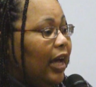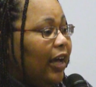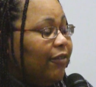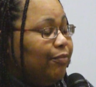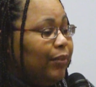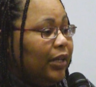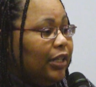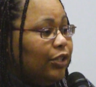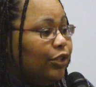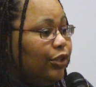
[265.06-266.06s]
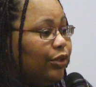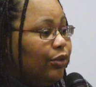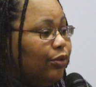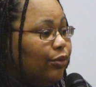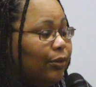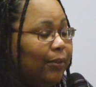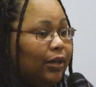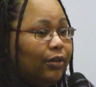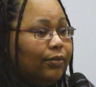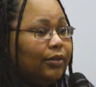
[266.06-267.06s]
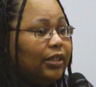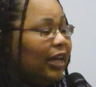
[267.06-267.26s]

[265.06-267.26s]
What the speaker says: I've been to group homes.